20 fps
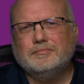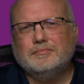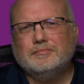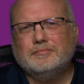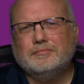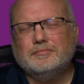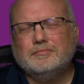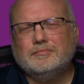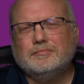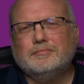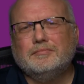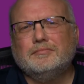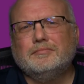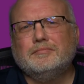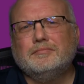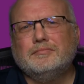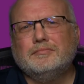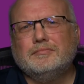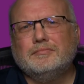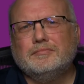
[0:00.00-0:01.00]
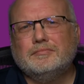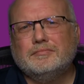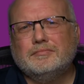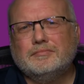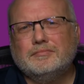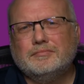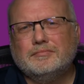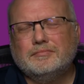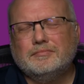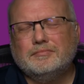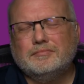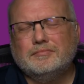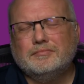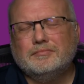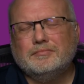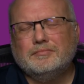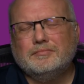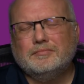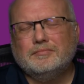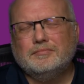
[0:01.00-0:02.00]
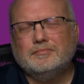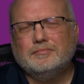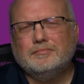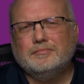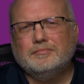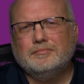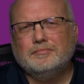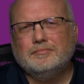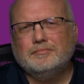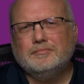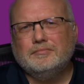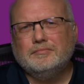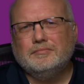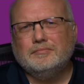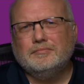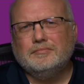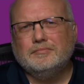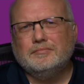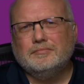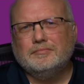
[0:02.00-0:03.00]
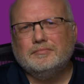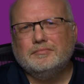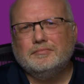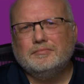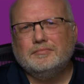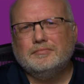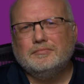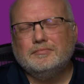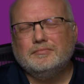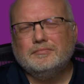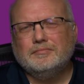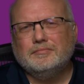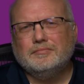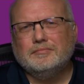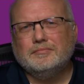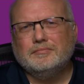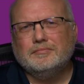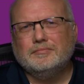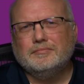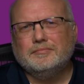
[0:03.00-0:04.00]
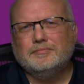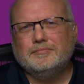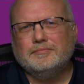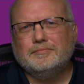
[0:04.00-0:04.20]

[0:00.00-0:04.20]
[no speech]